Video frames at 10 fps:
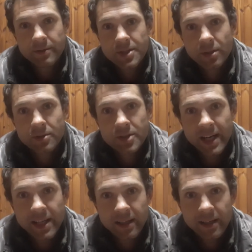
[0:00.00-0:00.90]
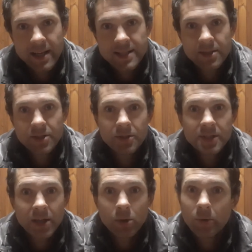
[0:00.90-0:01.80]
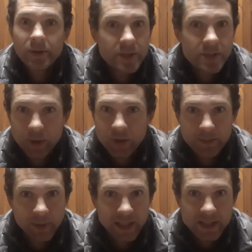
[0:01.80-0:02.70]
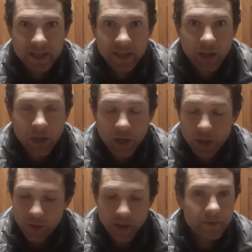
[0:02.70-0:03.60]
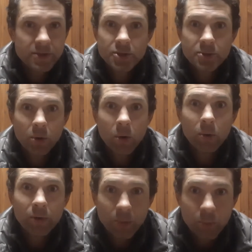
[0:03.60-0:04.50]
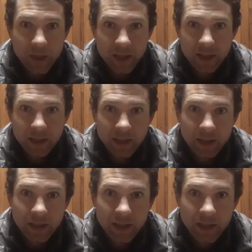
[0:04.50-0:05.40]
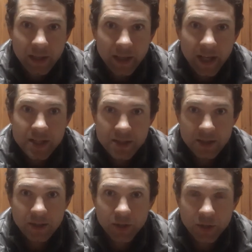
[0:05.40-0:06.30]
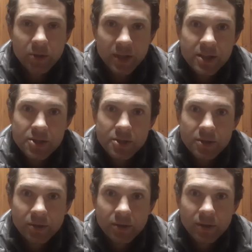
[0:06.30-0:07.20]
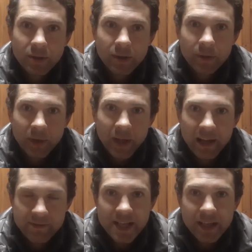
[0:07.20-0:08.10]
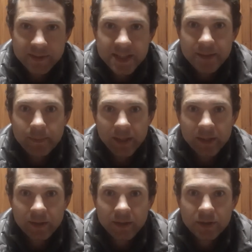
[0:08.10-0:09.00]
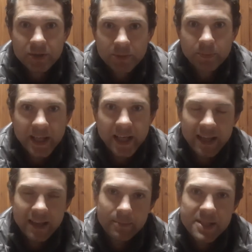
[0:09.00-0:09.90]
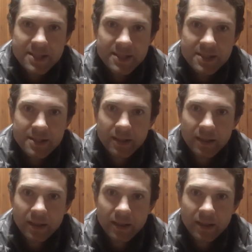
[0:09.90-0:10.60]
of a sole trader is that you take all the responsibility, you have to do all the work, and you need to have self-discipline to be at the business.